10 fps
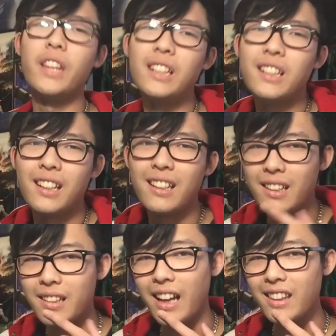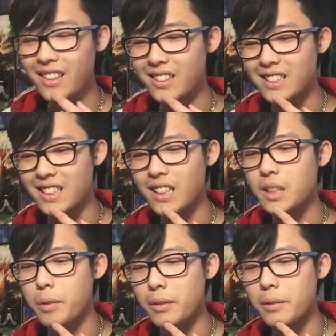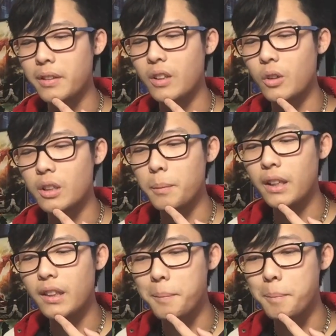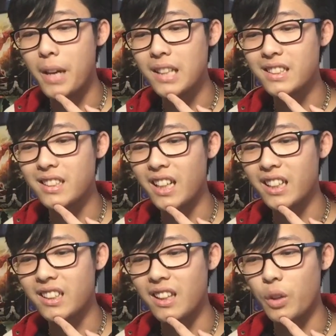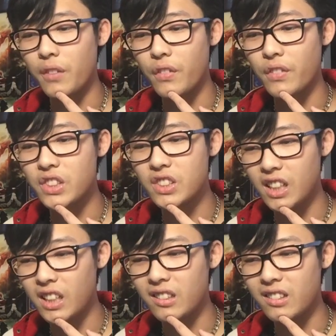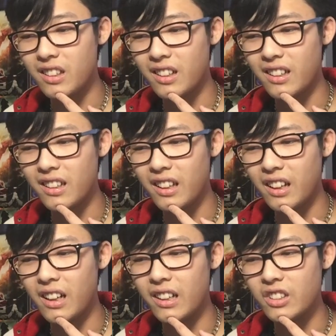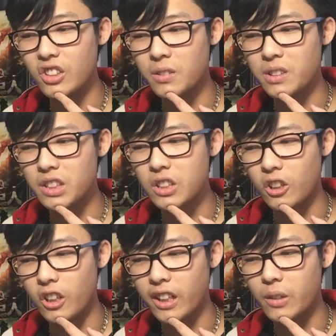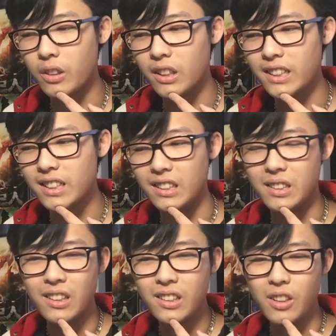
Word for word: I think this deck is probably going to be the best deck that we've seen in terms of starter deck releases.